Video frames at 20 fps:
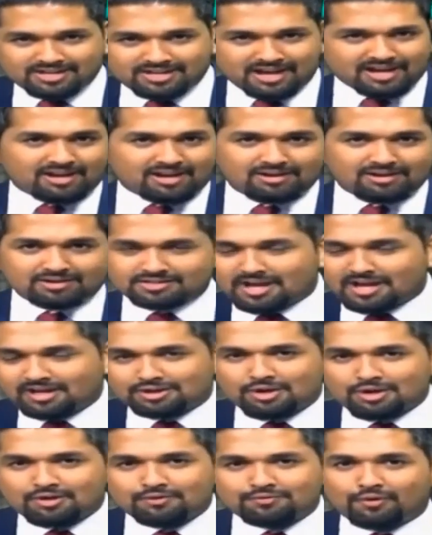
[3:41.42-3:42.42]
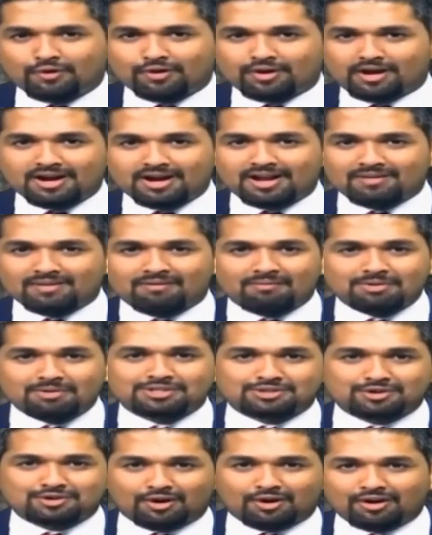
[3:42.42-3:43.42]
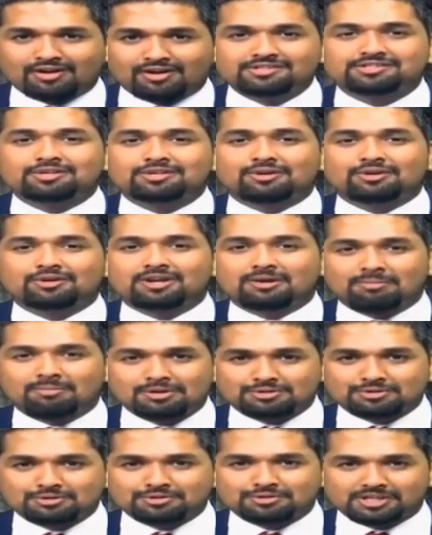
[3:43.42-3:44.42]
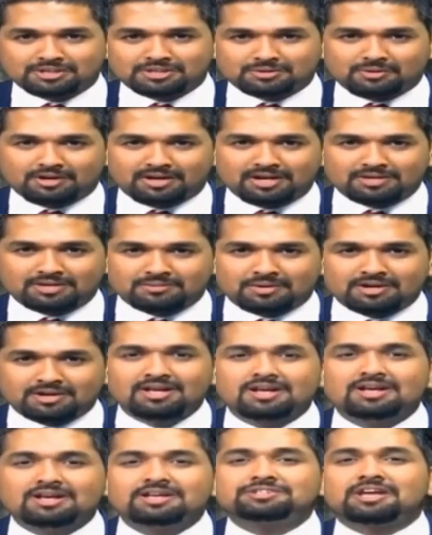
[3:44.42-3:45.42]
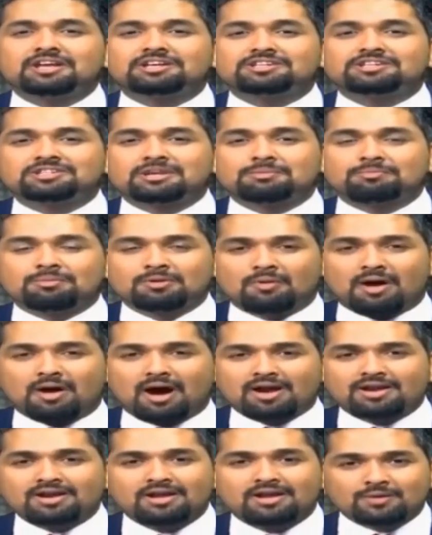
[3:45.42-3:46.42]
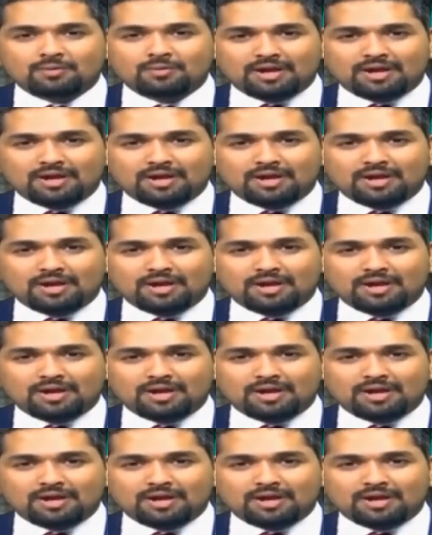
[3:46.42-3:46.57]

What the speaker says: Take your phone and leave a missed call on 0226181611.